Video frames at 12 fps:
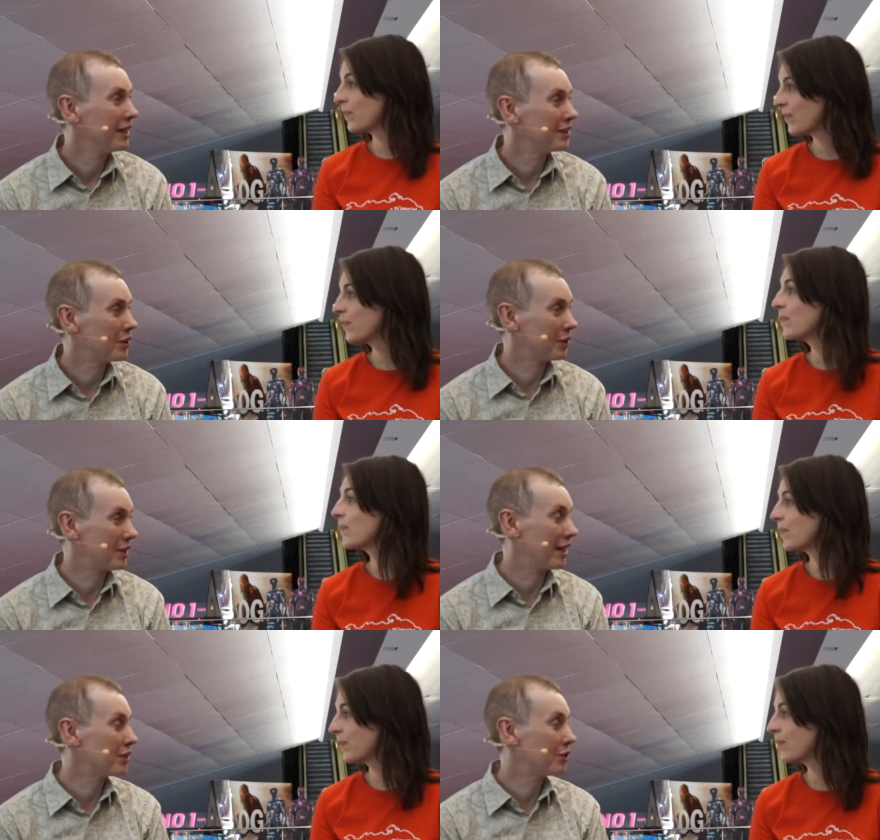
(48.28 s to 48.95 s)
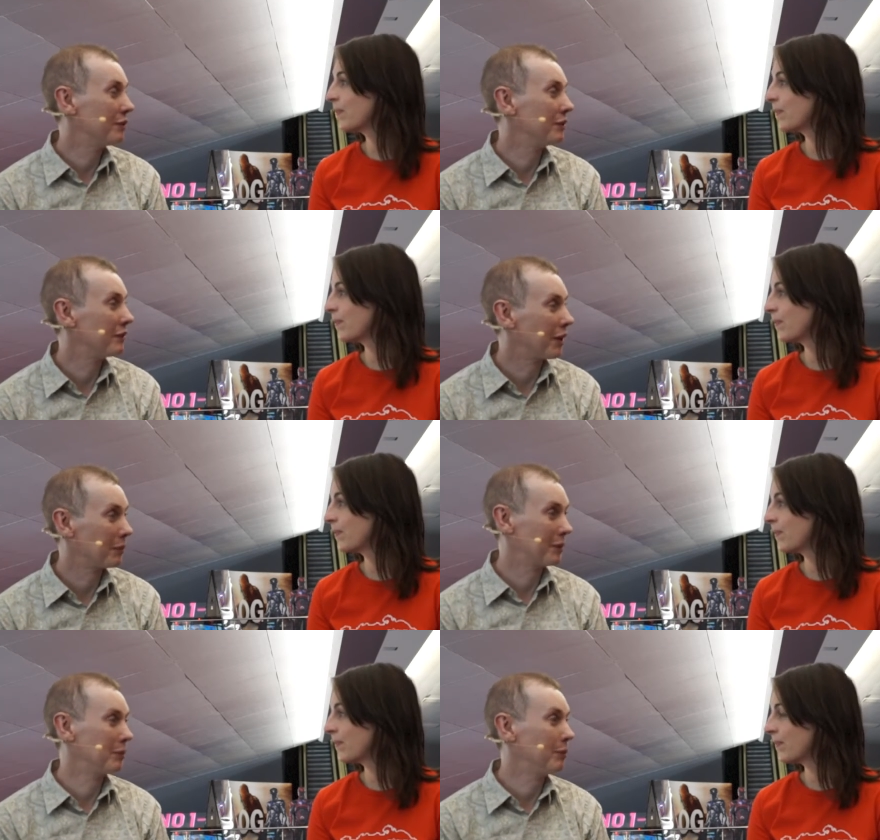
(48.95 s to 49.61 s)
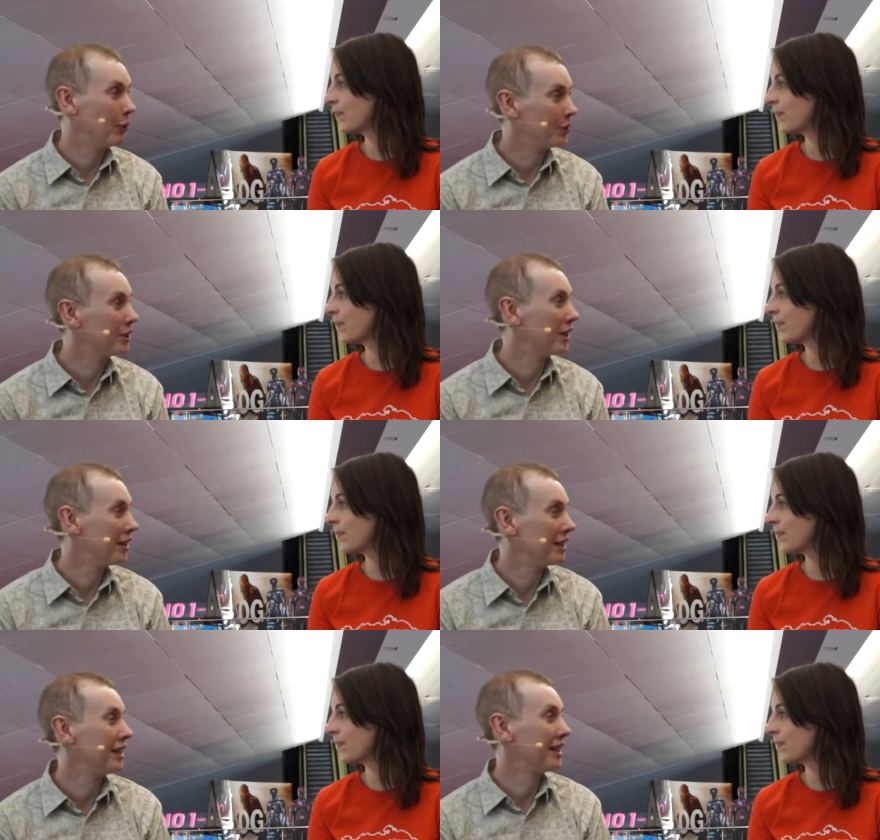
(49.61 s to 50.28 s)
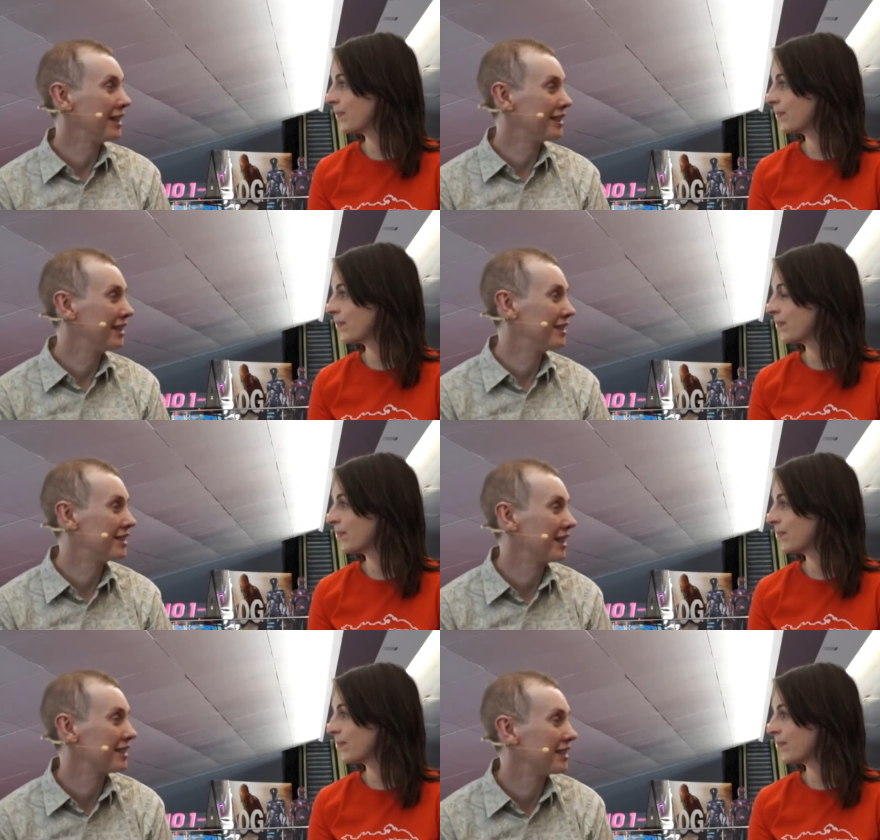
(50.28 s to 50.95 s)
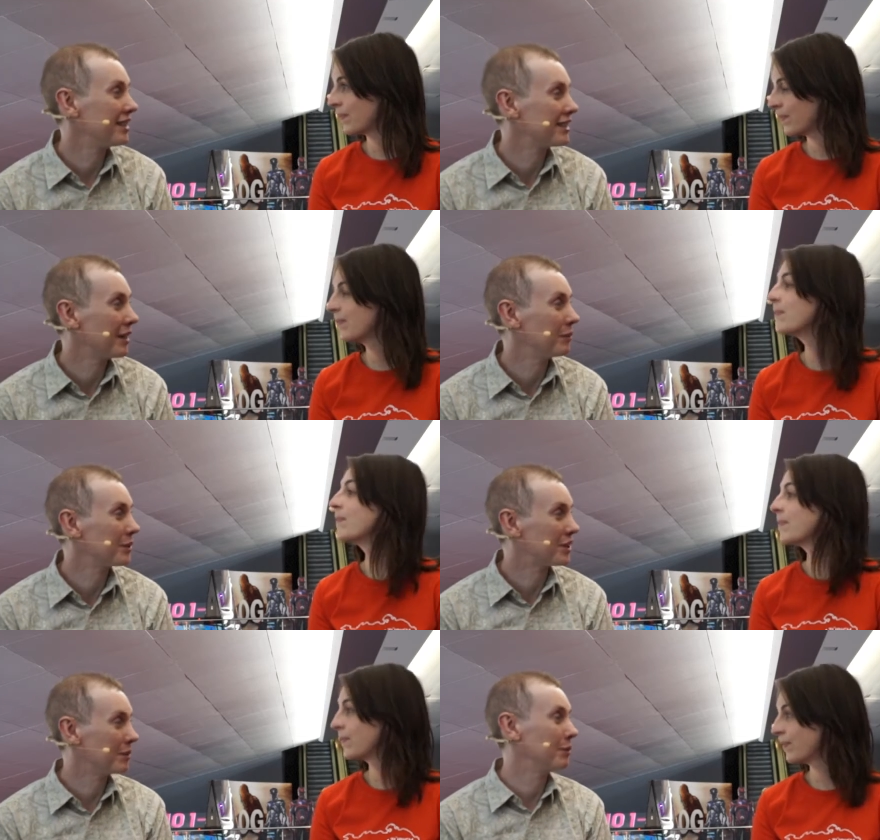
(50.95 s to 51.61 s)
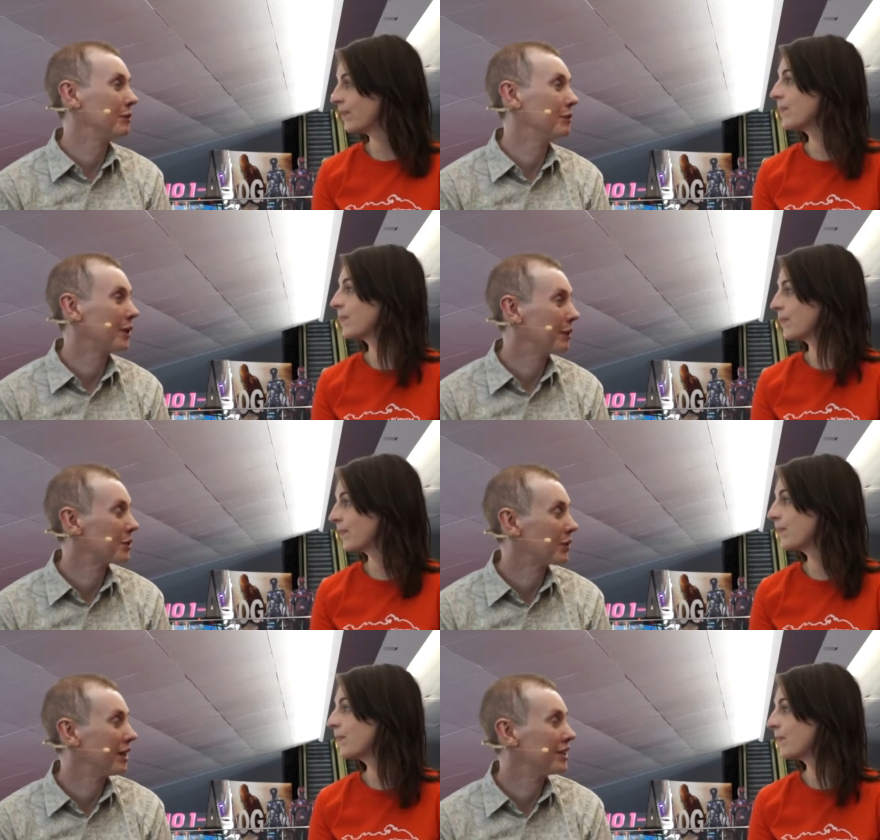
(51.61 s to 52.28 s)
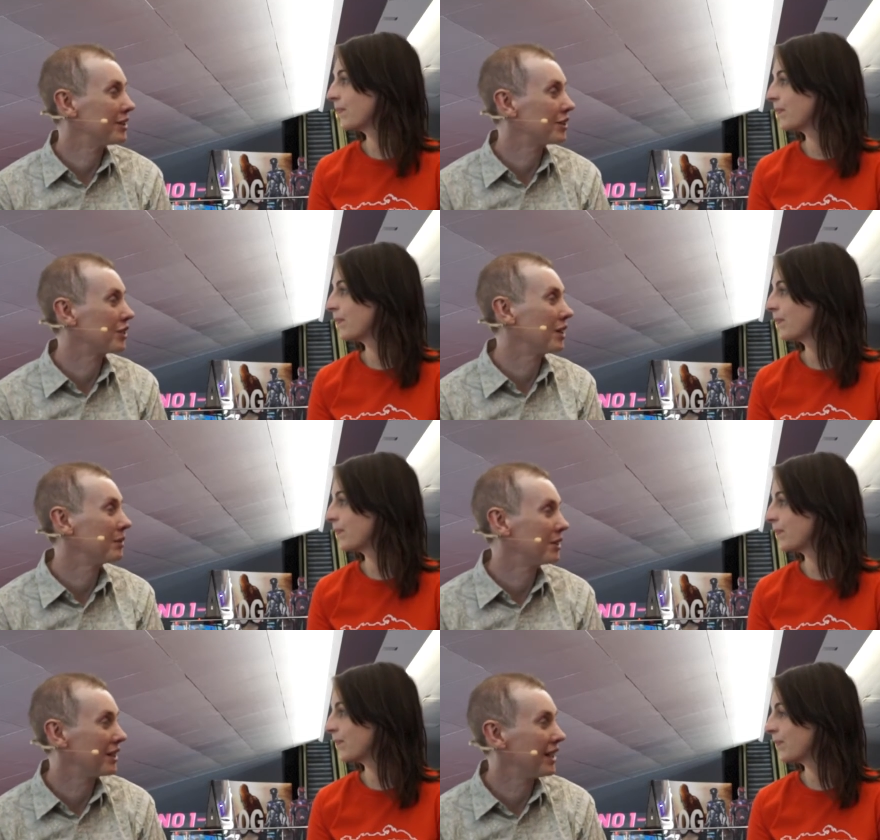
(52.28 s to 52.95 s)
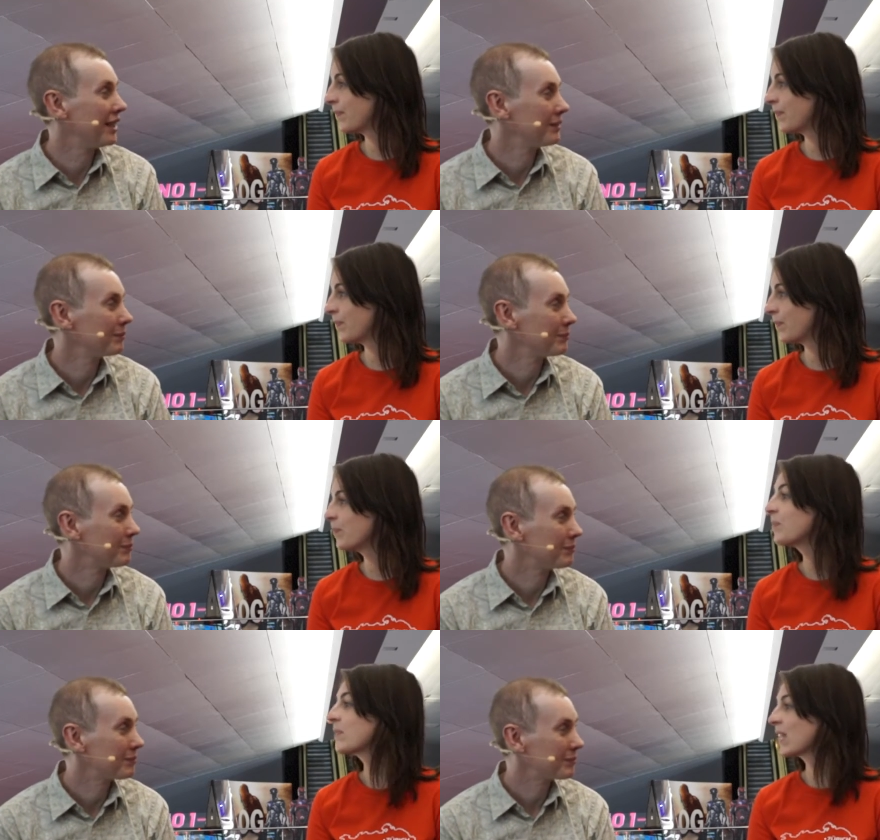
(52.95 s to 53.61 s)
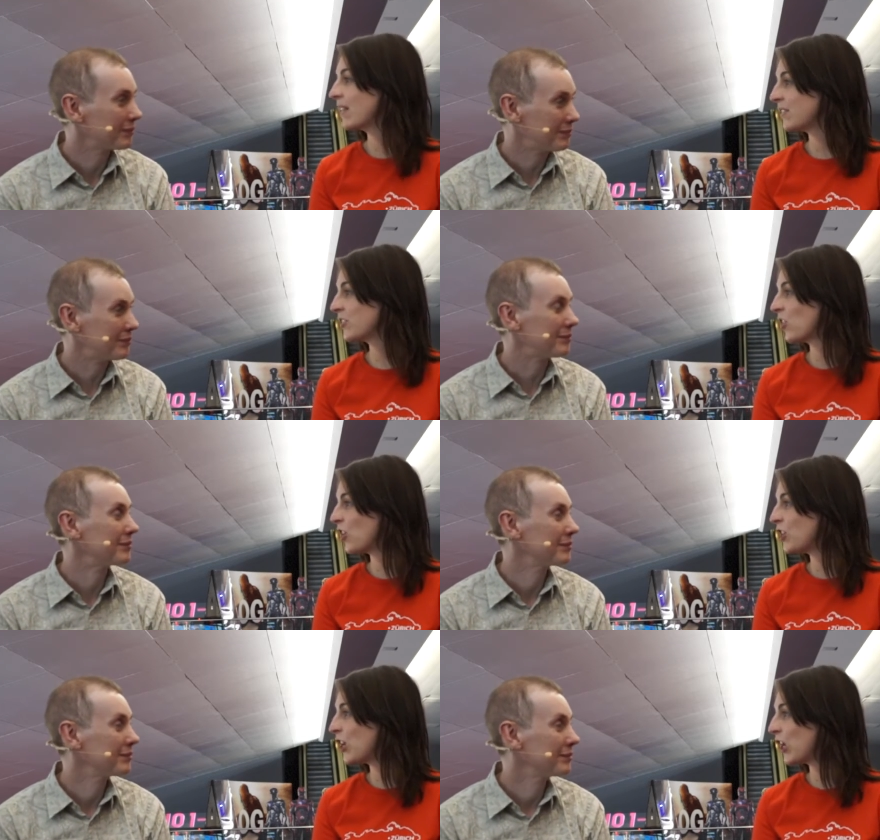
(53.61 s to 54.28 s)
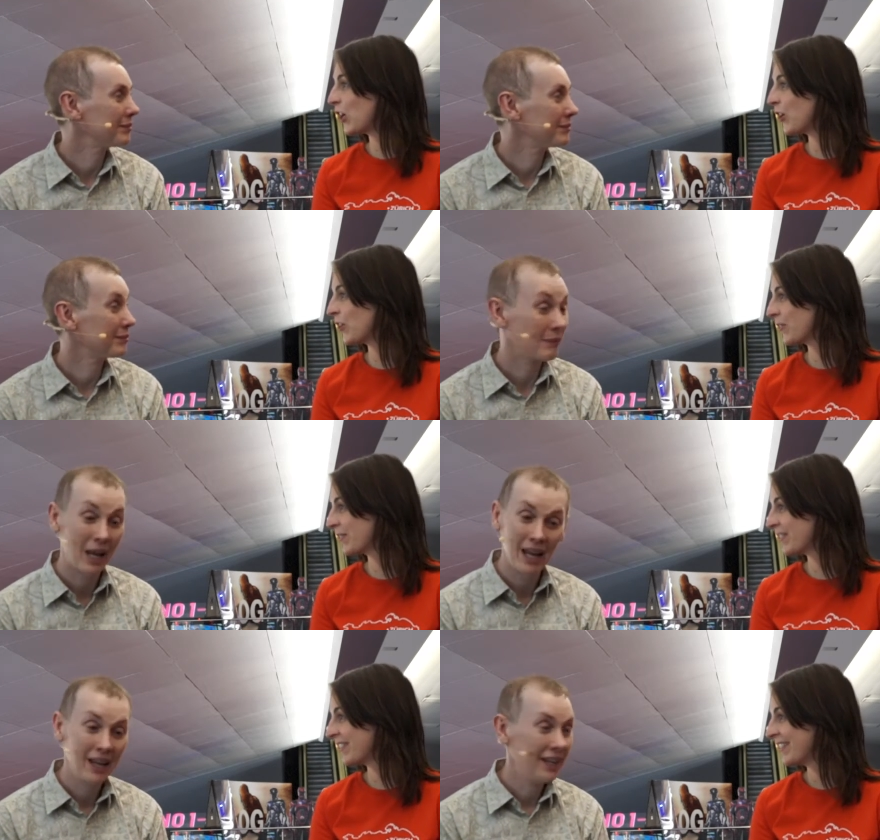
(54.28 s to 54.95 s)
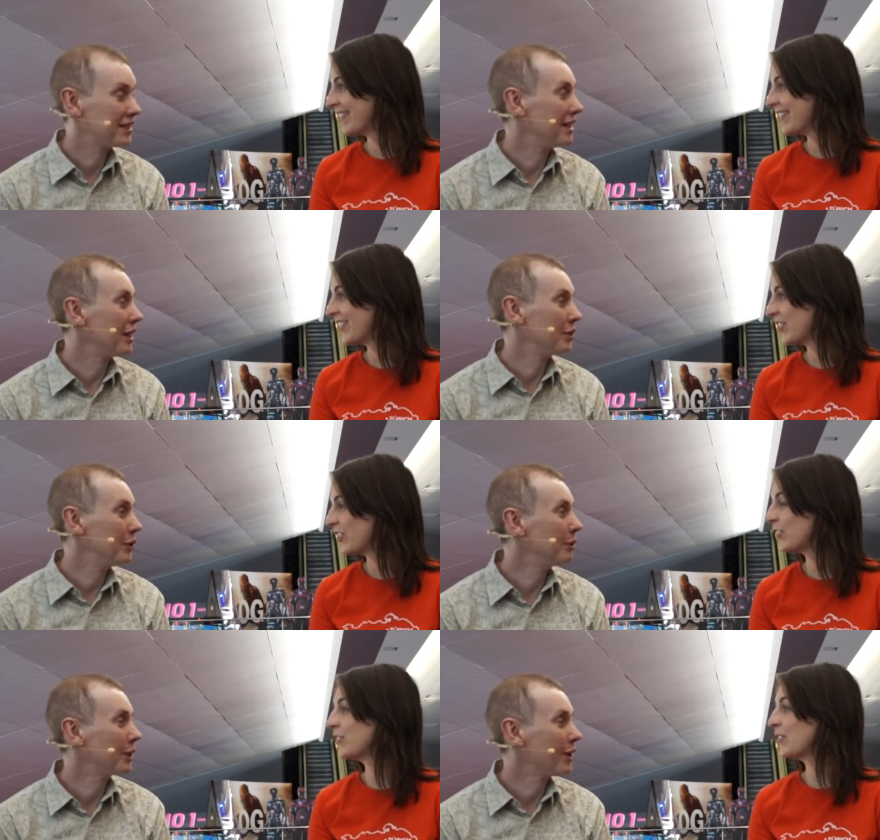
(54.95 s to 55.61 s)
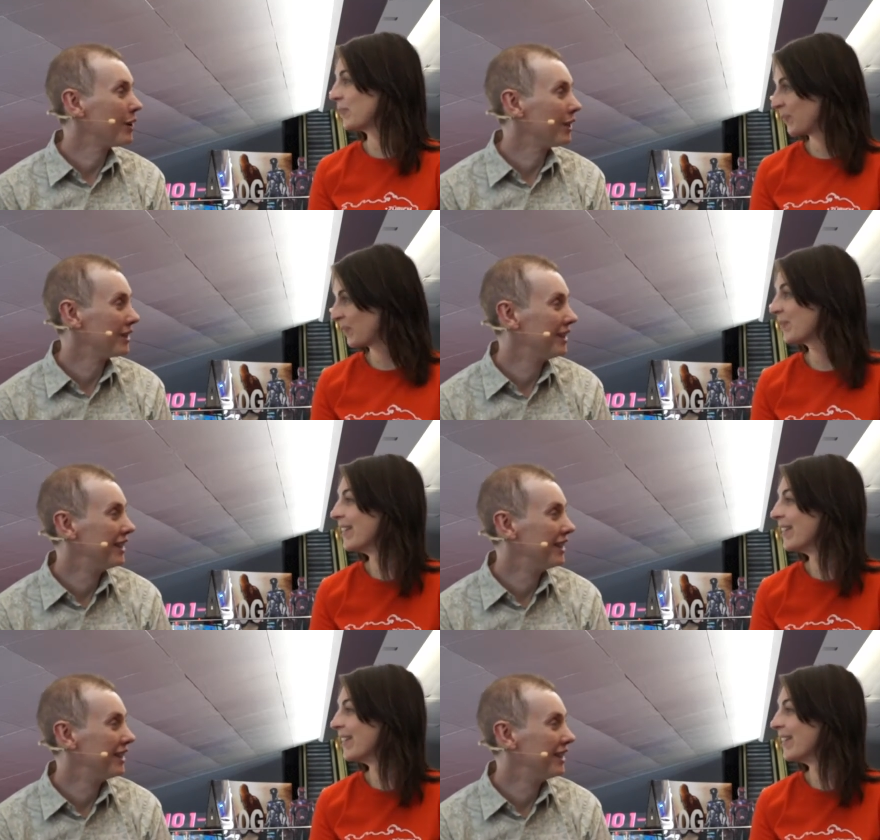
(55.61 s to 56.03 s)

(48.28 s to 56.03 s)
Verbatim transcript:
Speaker 1: So test-driven development pointed out in the 1960s. That was some of what I was trying to show today.
Speaker 2: It's not a new.
Speaker 1: It's not new no. at all.